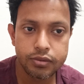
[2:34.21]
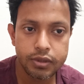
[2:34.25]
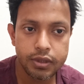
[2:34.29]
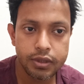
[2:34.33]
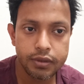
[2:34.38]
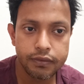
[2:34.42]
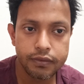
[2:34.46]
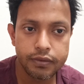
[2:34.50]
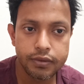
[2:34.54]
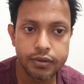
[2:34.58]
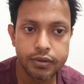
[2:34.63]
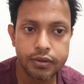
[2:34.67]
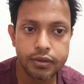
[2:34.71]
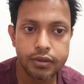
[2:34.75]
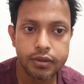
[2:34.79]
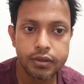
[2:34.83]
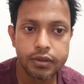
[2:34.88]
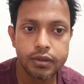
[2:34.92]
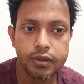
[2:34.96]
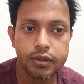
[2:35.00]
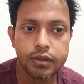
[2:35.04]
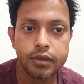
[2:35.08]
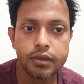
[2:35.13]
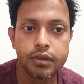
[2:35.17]
whatever,
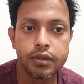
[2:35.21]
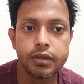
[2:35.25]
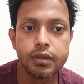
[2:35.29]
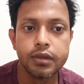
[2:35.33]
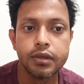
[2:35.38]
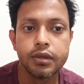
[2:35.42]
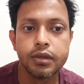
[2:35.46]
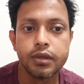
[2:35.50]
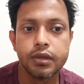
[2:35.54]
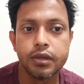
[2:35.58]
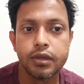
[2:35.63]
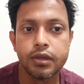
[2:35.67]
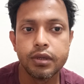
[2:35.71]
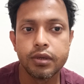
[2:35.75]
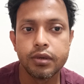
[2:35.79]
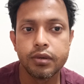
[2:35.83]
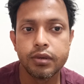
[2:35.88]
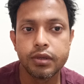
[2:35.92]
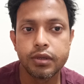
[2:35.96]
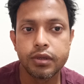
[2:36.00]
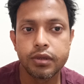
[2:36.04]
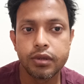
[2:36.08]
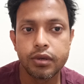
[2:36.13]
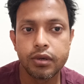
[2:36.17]

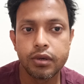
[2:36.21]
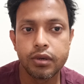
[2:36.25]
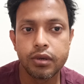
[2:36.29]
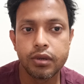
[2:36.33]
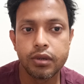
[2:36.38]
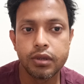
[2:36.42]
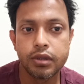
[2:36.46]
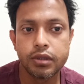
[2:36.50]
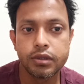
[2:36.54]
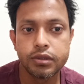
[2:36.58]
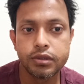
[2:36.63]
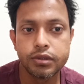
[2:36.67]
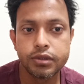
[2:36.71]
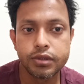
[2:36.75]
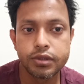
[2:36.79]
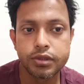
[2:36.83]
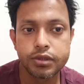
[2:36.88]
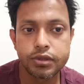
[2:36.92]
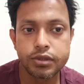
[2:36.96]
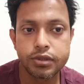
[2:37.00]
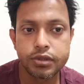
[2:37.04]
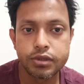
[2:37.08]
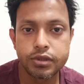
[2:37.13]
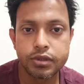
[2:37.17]
it's all
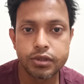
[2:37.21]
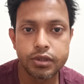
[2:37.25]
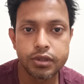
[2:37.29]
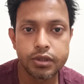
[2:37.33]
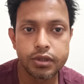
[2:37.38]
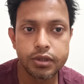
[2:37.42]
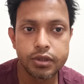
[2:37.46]
just